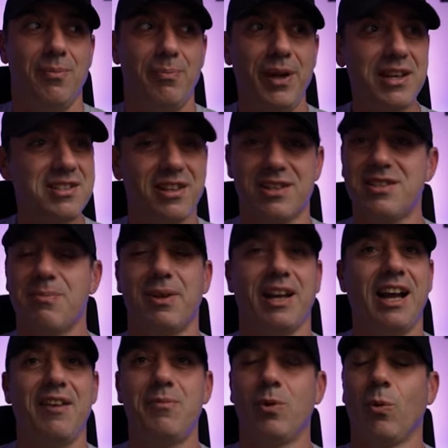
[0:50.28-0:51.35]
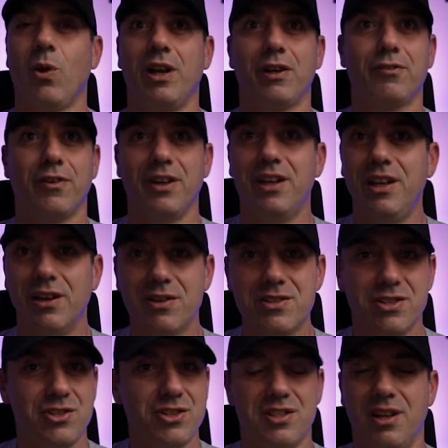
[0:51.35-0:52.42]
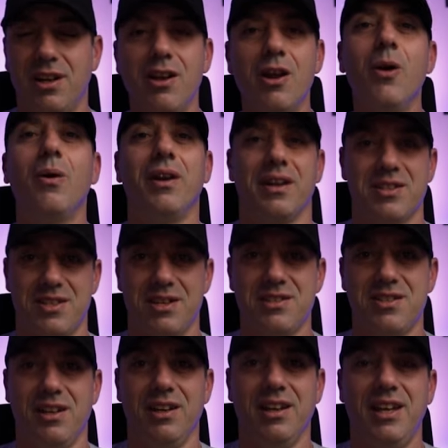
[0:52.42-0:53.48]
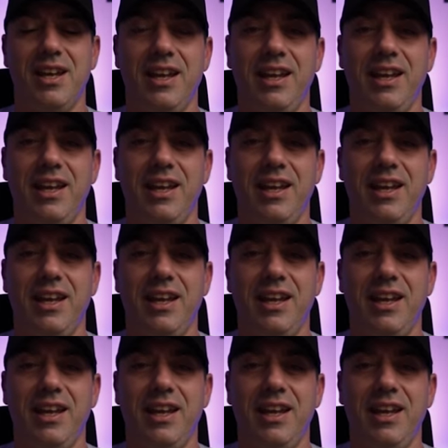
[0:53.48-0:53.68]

basically something I've been wanting for years and just didn't know it existed.